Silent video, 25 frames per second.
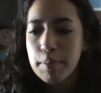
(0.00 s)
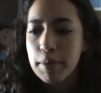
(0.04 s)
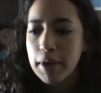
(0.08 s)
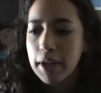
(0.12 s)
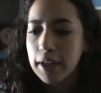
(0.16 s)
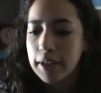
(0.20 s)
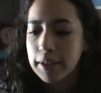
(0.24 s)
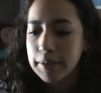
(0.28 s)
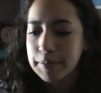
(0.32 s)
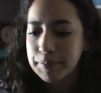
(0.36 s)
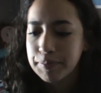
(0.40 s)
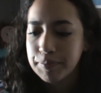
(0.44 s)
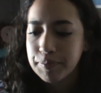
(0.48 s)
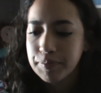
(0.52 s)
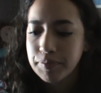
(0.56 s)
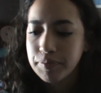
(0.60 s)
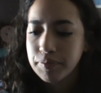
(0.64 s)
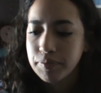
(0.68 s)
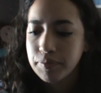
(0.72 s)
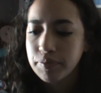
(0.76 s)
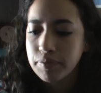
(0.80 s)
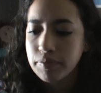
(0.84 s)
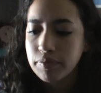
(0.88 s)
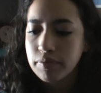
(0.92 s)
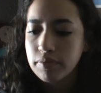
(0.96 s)
But
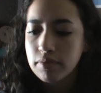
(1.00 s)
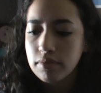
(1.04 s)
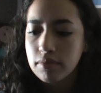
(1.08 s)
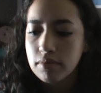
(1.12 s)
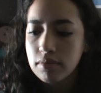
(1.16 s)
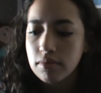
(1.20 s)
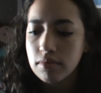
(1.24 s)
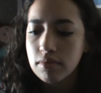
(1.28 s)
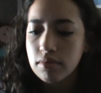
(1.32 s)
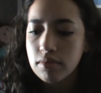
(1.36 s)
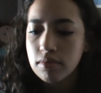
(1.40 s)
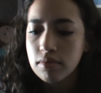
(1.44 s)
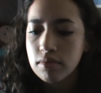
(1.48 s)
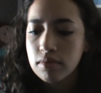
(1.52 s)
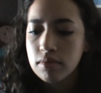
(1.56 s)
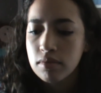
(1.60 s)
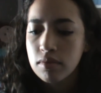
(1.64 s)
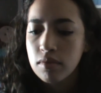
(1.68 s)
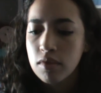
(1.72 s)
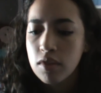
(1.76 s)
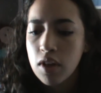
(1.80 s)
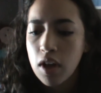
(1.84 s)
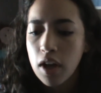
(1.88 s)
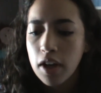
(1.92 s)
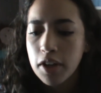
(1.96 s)

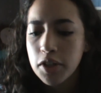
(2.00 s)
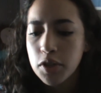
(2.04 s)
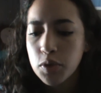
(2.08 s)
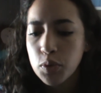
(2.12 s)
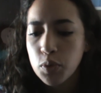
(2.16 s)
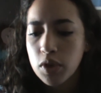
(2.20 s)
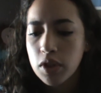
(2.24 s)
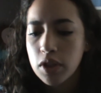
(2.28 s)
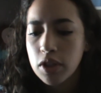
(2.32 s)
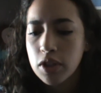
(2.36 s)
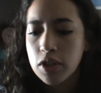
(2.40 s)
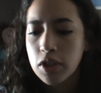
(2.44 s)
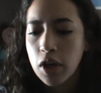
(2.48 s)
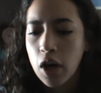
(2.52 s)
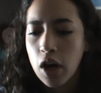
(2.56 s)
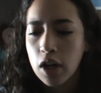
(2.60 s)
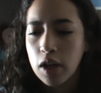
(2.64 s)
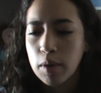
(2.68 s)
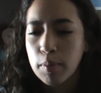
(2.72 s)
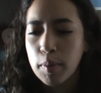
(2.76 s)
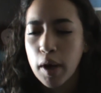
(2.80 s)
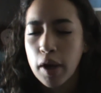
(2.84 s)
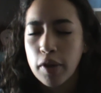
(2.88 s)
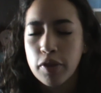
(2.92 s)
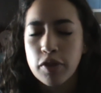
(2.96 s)
I just wanted to
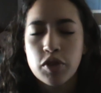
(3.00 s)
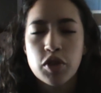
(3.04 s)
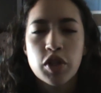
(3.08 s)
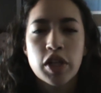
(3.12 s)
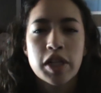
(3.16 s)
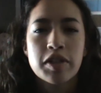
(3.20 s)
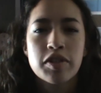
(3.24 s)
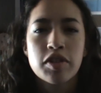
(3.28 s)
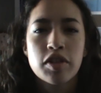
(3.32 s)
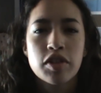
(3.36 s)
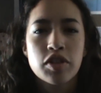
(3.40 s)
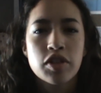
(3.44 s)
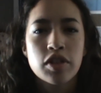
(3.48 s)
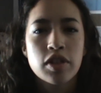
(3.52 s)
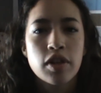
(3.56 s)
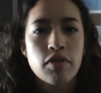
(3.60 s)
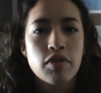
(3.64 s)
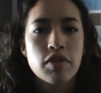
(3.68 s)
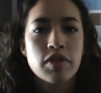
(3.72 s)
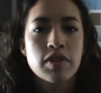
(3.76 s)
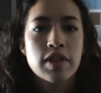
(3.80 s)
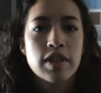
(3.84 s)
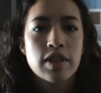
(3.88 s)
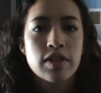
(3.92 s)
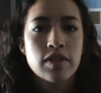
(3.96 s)
talk about the transition of
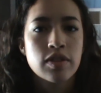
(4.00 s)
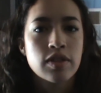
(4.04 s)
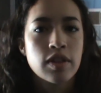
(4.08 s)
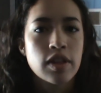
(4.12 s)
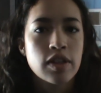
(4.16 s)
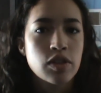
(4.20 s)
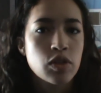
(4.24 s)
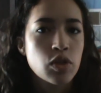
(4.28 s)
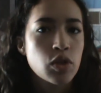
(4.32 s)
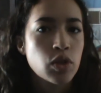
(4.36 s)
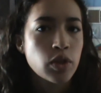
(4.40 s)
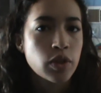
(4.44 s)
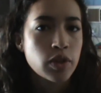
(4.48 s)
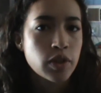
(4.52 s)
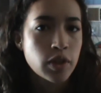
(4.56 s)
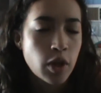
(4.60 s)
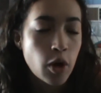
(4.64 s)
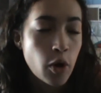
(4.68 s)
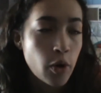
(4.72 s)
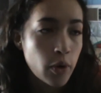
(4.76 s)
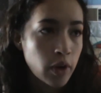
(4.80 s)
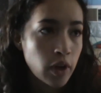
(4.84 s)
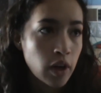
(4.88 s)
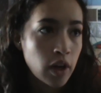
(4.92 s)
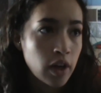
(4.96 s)
the season that's currently
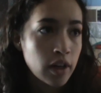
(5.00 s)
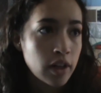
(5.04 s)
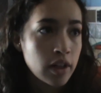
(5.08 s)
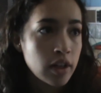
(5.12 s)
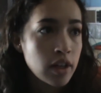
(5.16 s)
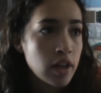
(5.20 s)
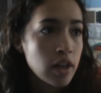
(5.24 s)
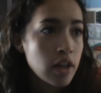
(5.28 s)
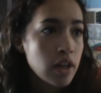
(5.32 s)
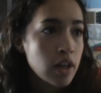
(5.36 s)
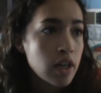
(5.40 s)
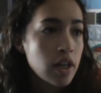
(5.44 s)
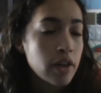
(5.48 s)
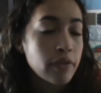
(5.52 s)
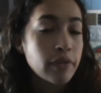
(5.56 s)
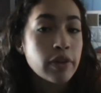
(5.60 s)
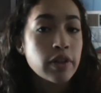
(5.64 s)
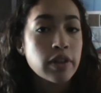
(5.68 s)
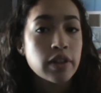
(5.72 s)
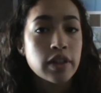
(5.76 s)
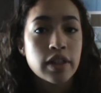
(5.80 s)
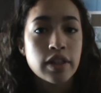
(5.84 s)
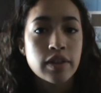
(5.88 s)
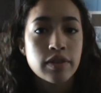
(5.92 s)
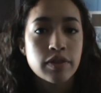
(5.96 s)
going on if
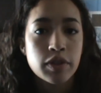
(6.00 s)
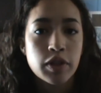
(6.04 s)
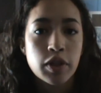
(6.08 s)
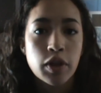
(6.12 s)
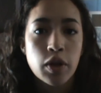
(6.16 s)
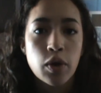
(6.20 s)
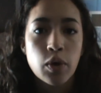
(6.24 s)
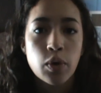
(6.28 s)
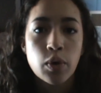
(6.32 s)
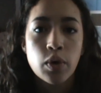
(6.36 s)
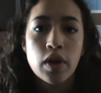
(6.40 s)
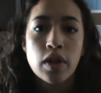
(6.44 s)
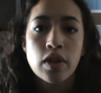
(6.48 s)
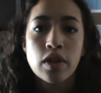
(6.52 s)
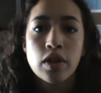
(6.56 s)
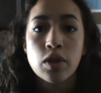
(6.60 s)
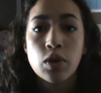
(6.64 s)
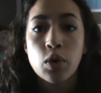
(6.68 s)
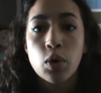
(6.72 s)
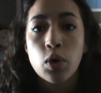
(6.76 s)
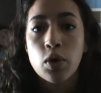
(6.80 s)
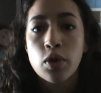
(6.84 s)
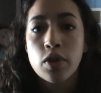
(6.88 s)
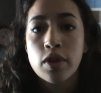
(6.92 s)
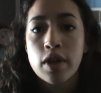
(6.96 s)
you live, in the
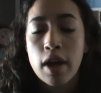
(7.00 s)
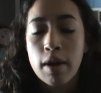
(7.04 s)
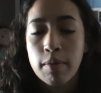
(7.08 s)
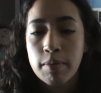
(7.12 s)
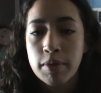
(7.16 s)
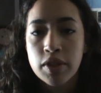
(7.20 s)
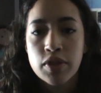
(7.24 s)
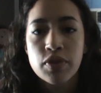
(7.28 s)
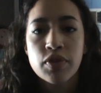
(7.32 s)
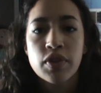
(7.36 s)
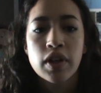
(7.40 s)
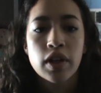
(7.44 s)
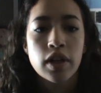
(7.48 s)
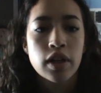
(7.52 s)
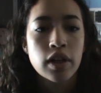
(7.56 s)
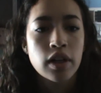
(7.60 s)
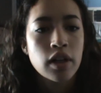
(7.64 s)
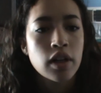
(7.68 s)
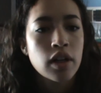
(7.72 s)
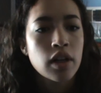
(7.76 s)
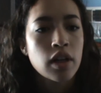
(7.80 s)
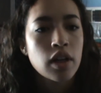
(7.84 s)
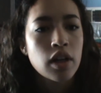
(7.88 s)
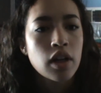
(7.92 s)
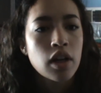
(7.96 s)
northern hemisphere,
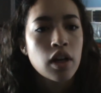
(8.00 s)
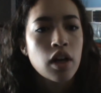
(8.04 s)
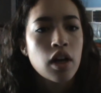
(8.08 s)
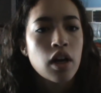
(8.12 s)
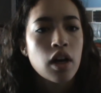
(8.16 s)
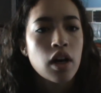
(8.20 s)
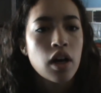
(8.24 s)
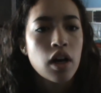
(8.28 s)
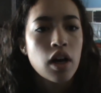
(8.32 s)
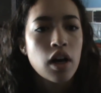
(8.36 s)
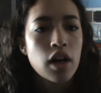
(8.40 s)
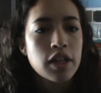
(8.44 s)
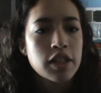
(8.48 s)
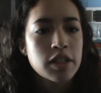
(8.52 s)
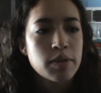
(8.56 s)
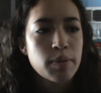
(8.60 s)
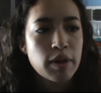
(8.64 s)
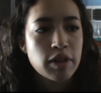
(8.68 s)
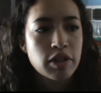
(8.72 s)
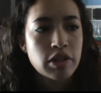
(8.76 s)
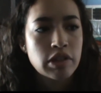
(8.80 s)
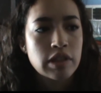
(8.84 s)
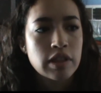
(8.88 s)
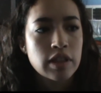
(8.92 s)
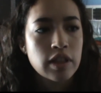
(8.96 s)

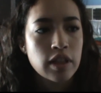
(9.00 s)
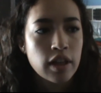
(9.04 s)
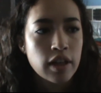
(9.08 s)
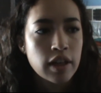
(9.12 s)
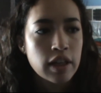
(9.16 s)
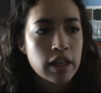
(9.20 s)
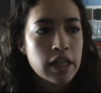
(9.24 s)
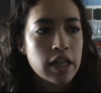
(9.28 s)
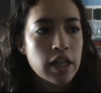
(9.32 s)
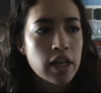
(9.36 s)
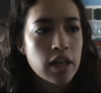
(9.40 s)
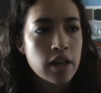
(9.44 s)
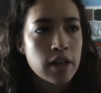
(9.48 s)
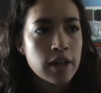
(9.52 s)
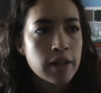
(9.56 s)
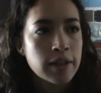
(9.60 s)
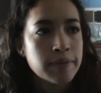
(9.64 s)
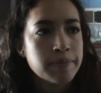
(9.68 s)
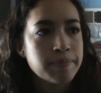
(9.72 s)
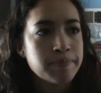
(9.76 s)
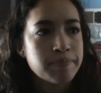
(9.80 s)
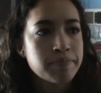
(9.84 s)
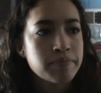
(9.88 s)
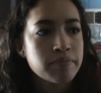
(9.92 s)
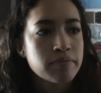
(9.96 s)
especially
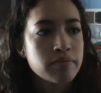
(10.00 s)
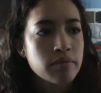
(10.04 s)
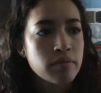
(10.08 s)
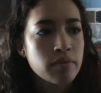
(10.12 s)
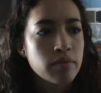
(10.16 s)
the